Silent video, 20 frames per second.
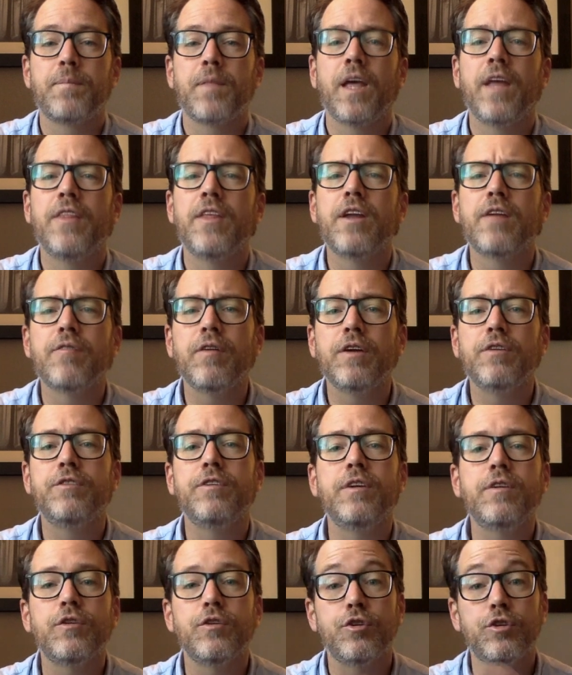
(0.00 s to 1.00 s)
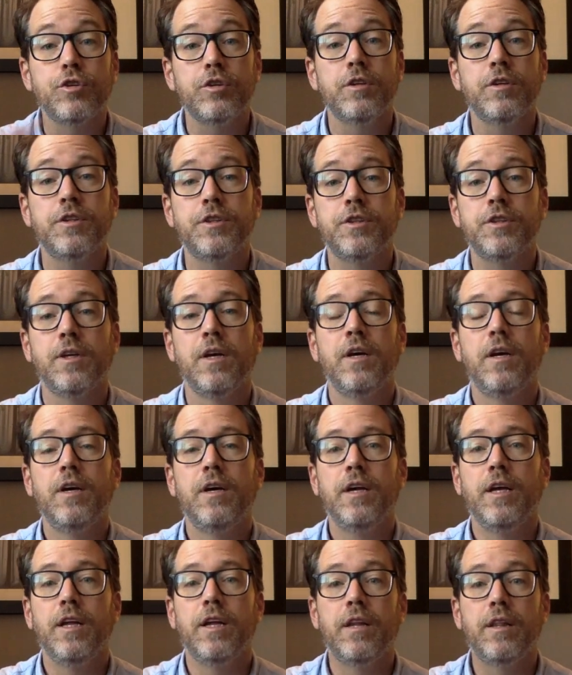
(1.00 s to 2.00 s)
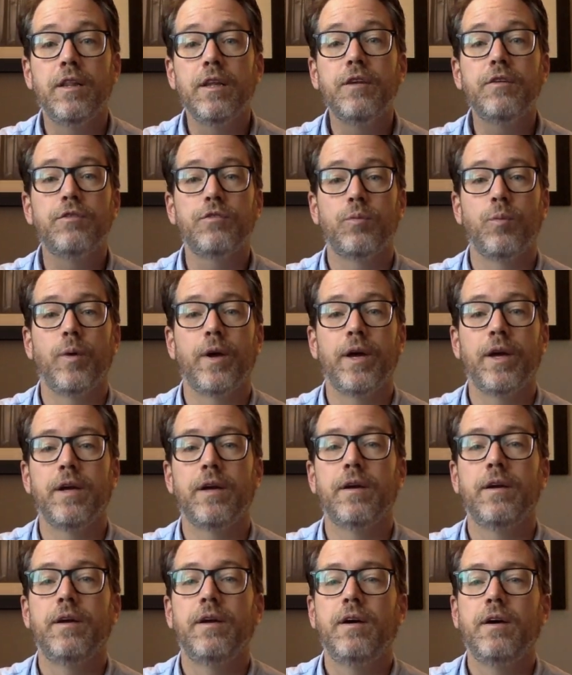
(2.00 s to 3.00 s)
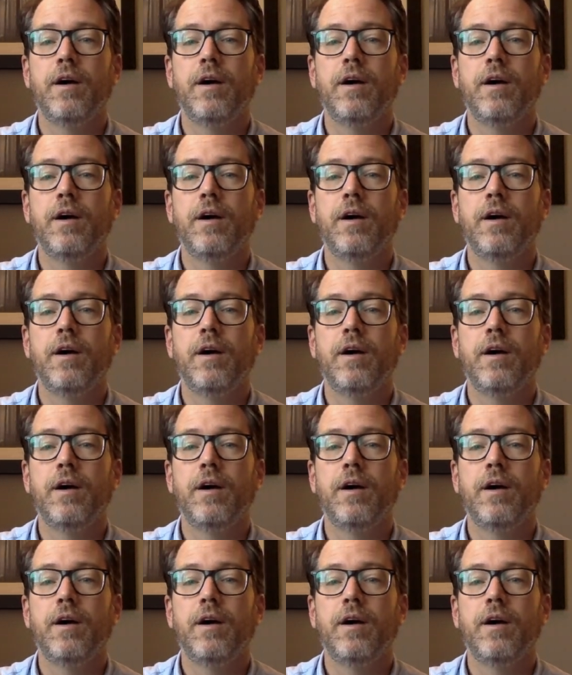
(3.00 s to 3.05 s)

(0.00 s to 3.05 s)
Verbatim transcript: And that if I see the church in this way,